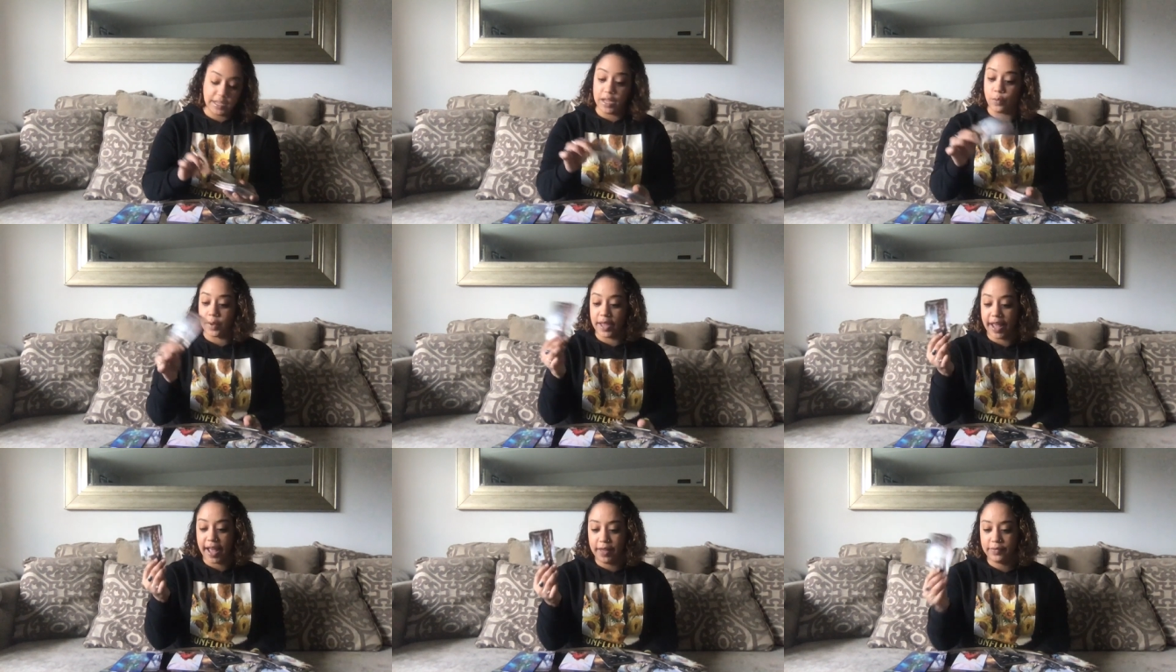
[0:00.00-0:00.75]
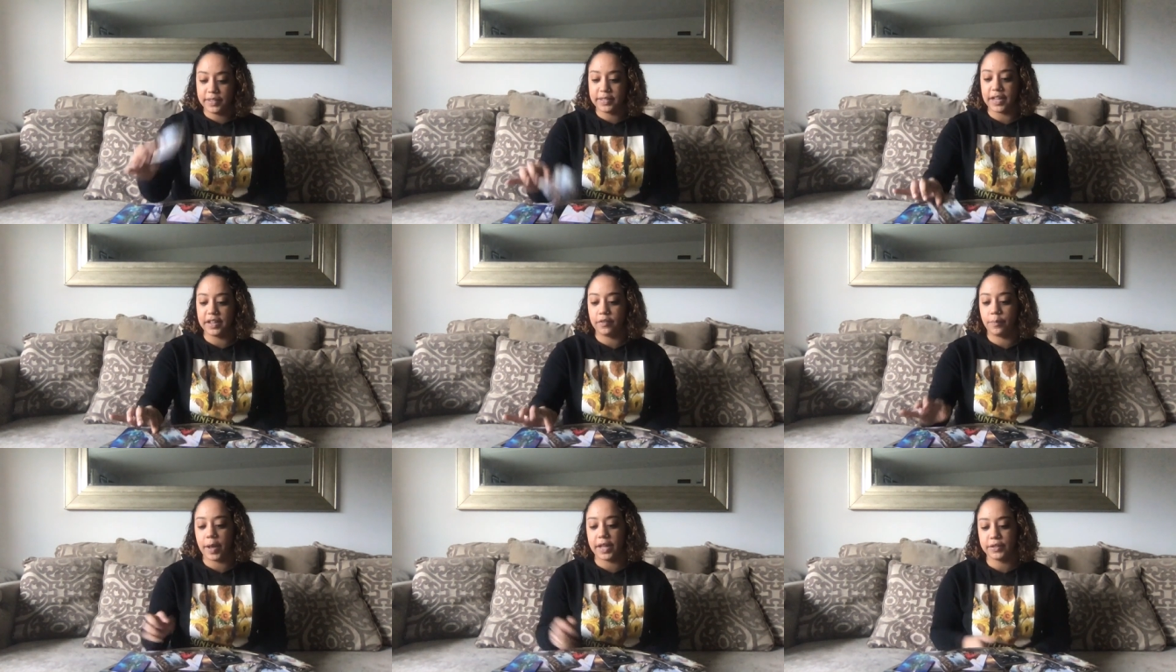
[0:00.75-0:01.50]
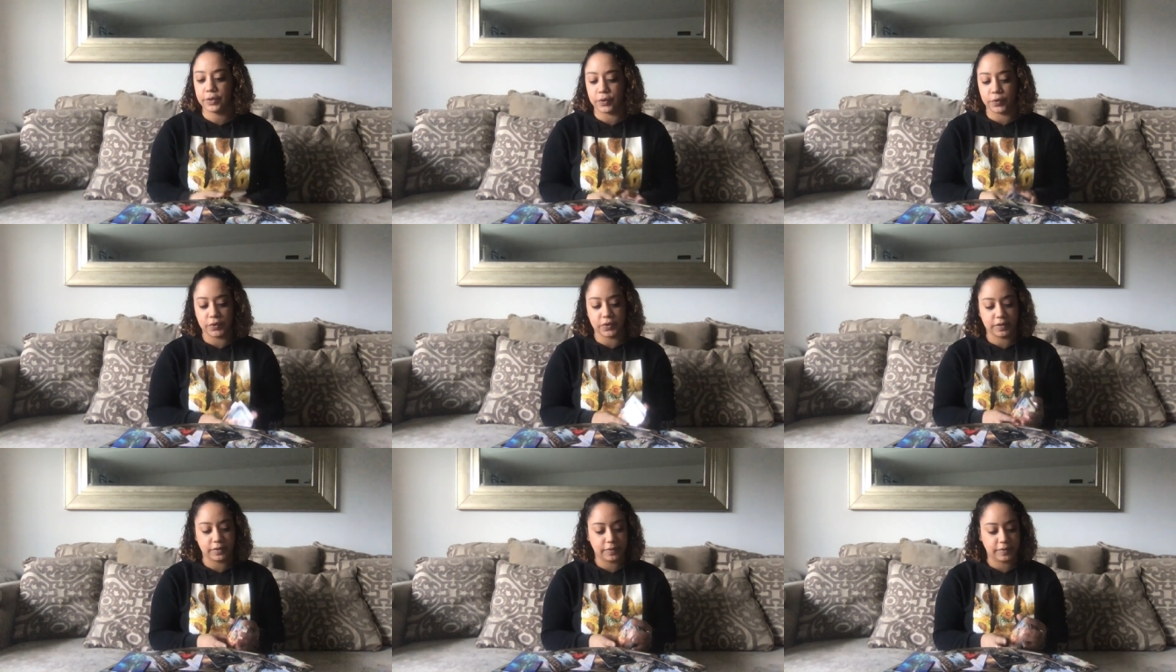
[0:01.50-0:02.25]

and we have the Ten of Pentacles.